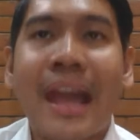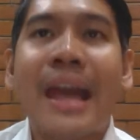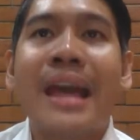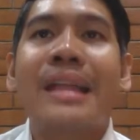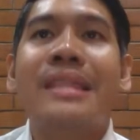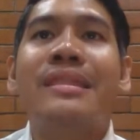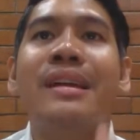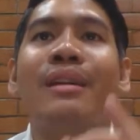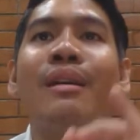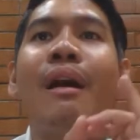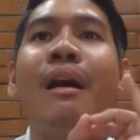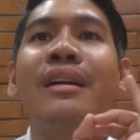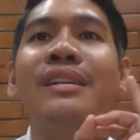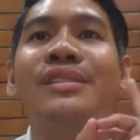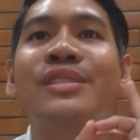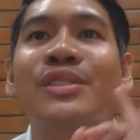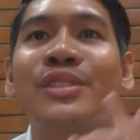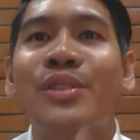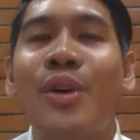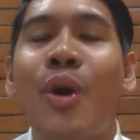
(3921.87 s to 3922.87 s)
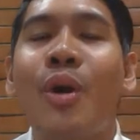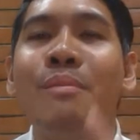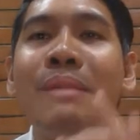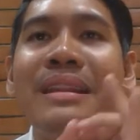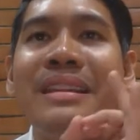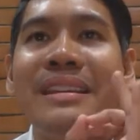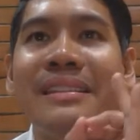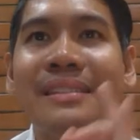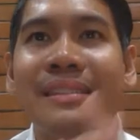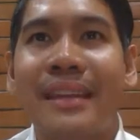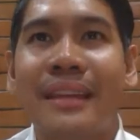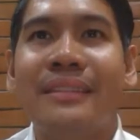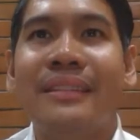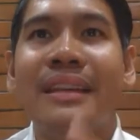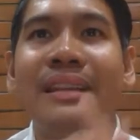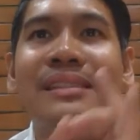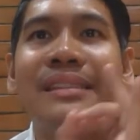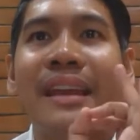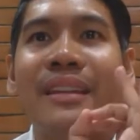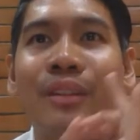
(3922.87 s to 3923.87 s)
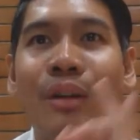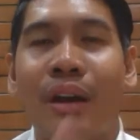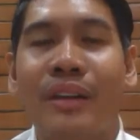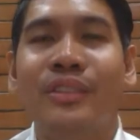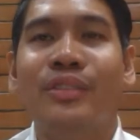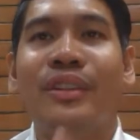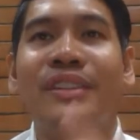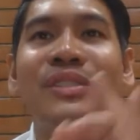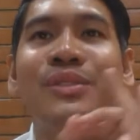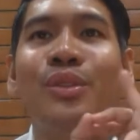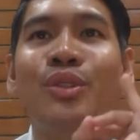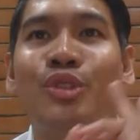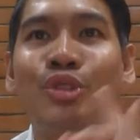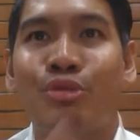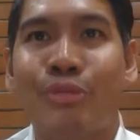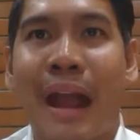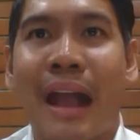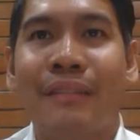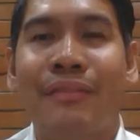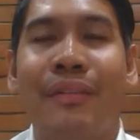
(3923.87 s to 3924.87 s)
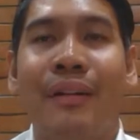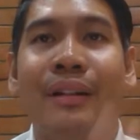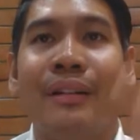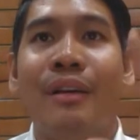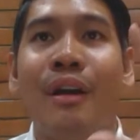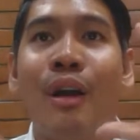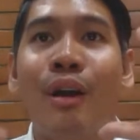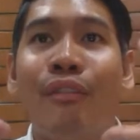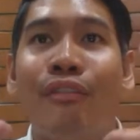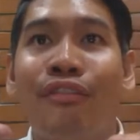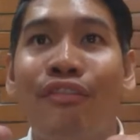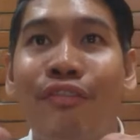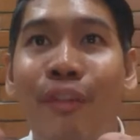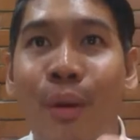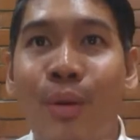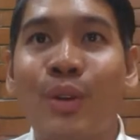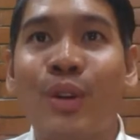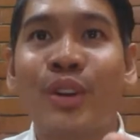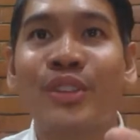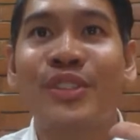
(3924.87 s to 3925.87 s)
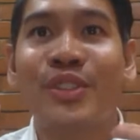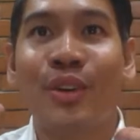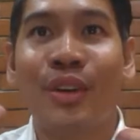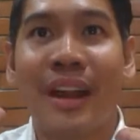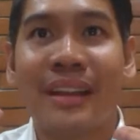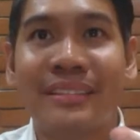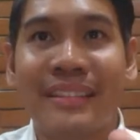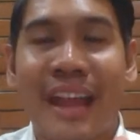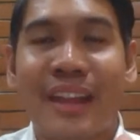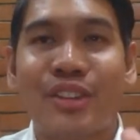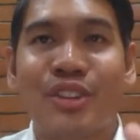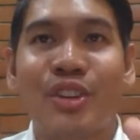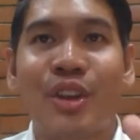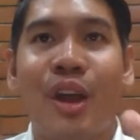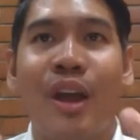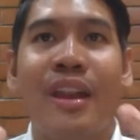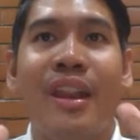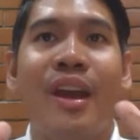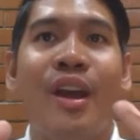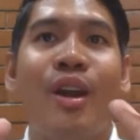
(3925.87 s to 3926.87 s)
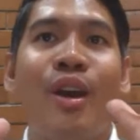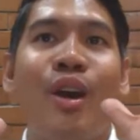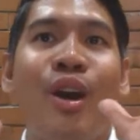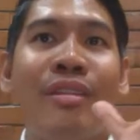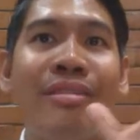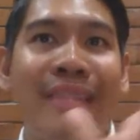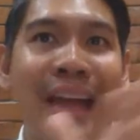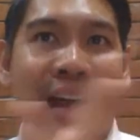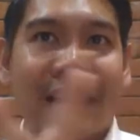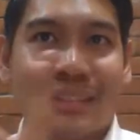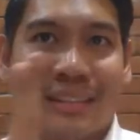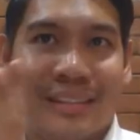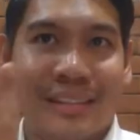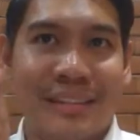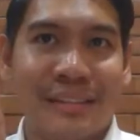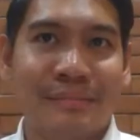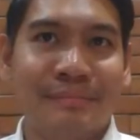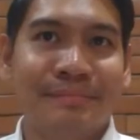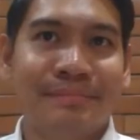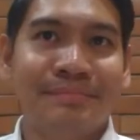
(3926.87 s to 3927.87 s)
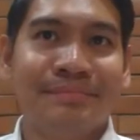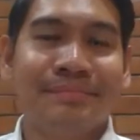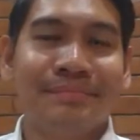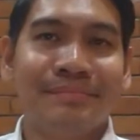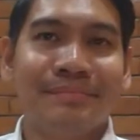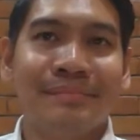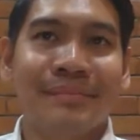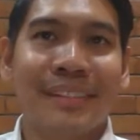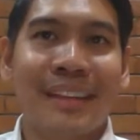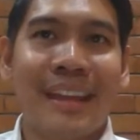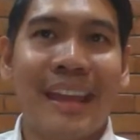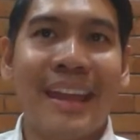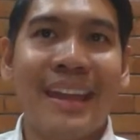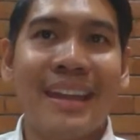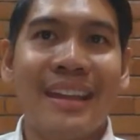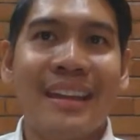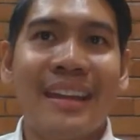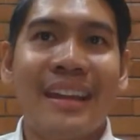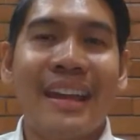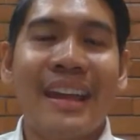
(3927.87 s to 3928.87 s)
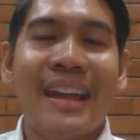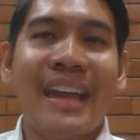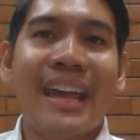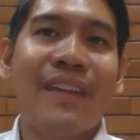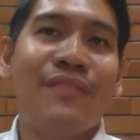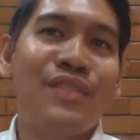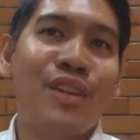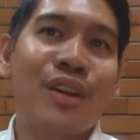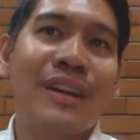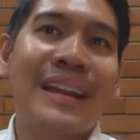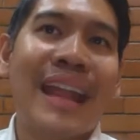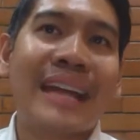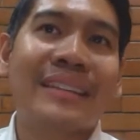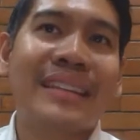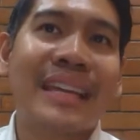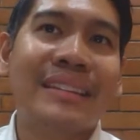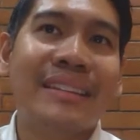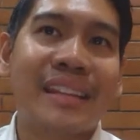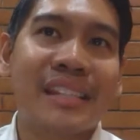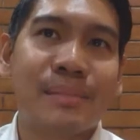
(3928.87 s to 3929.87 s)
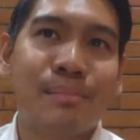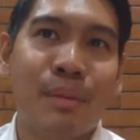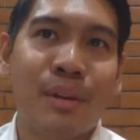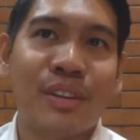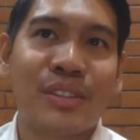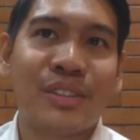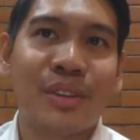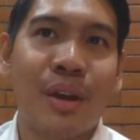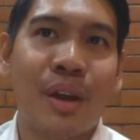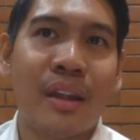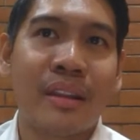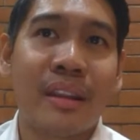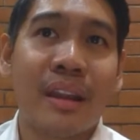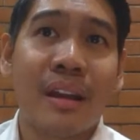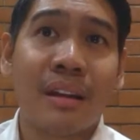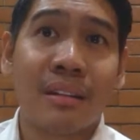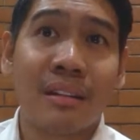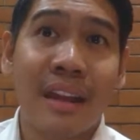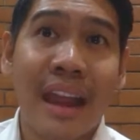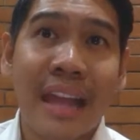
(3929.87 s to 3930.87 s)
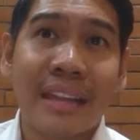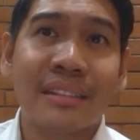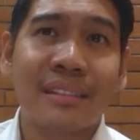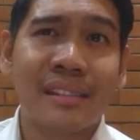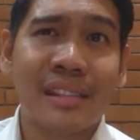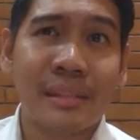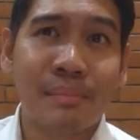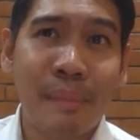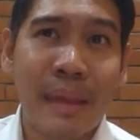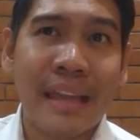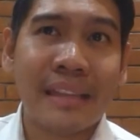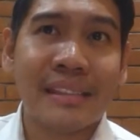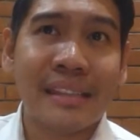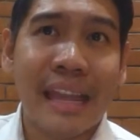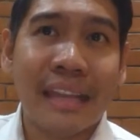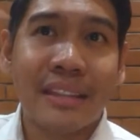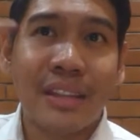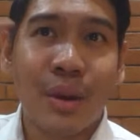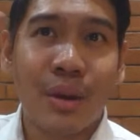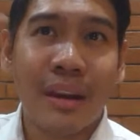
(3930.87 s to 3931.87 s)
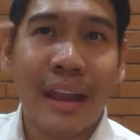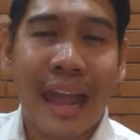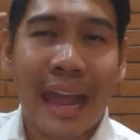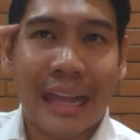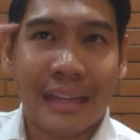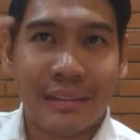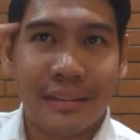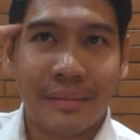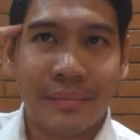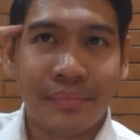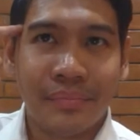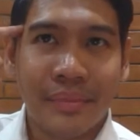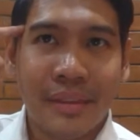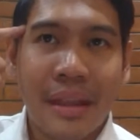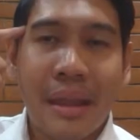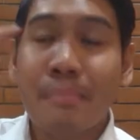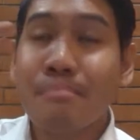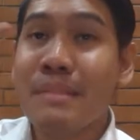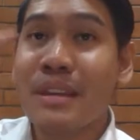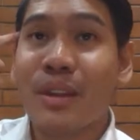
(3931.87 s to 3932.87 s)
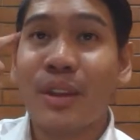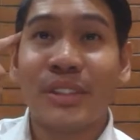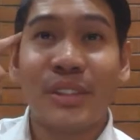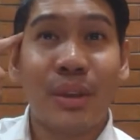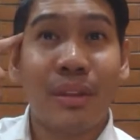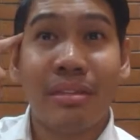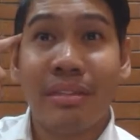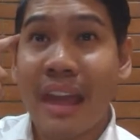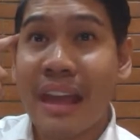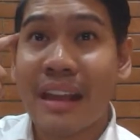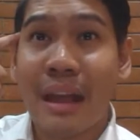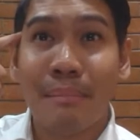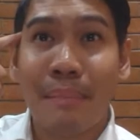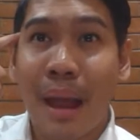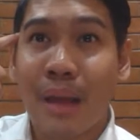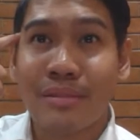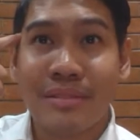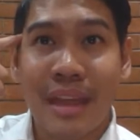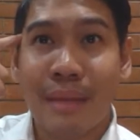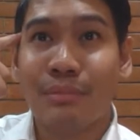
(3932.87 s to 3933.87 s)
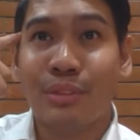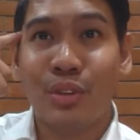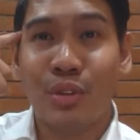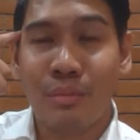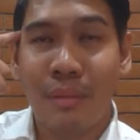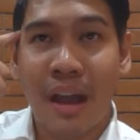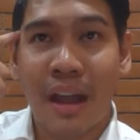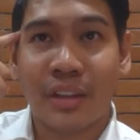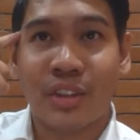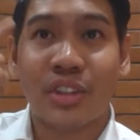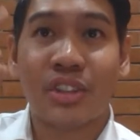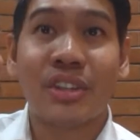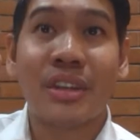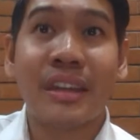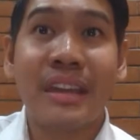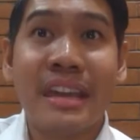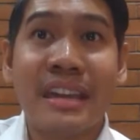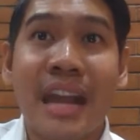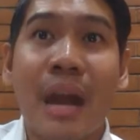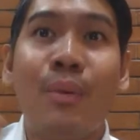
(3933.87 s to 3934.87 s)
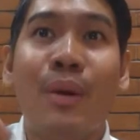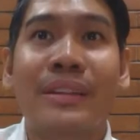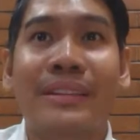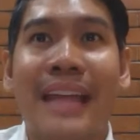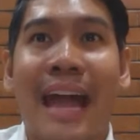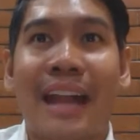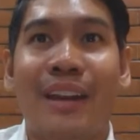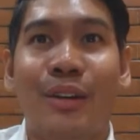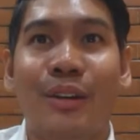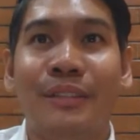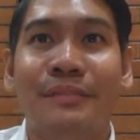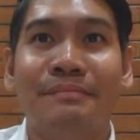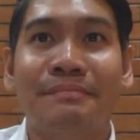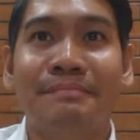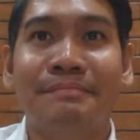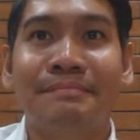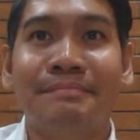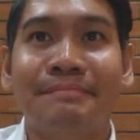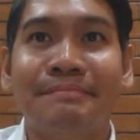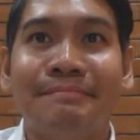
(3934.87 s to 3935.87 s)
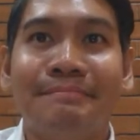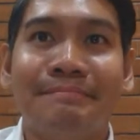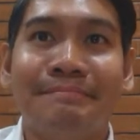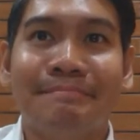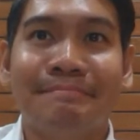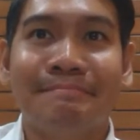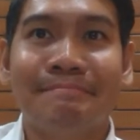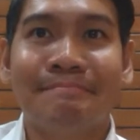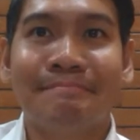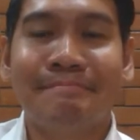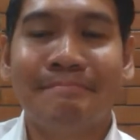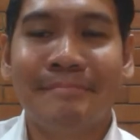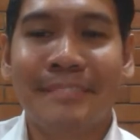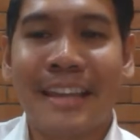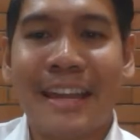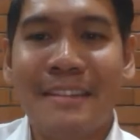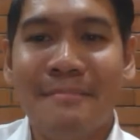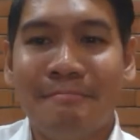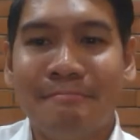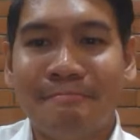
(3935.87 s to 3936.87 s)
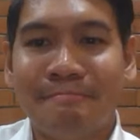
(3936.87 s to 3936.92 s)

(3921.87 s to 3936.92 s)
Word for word: There are so many cities and countries to travel. Focus your attention on that. Okay? If you're letting this person rent space in your head because you think about them too much, ikaw ang talo. Okay?